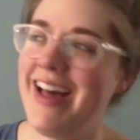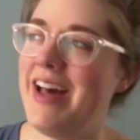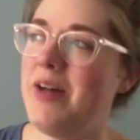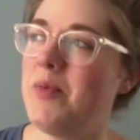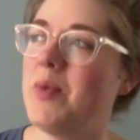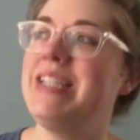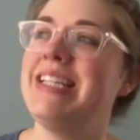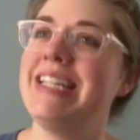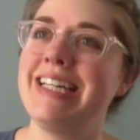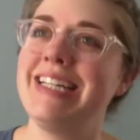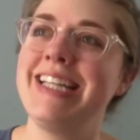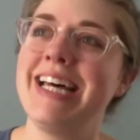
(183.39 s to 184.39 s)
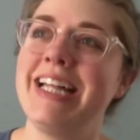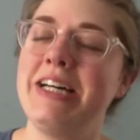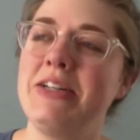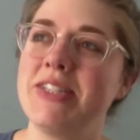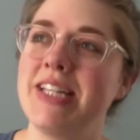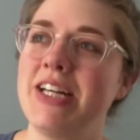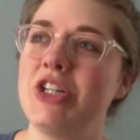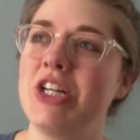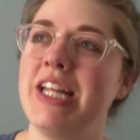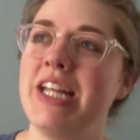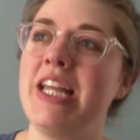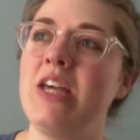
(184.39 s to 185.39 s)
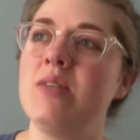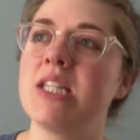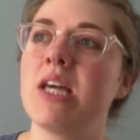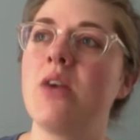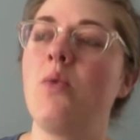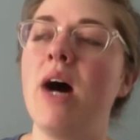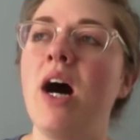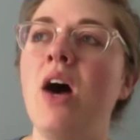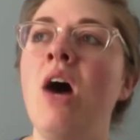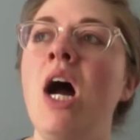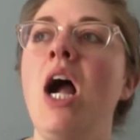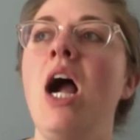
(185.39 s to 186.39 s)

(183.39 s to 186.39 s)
And we did a telehealth session, and he was like, well,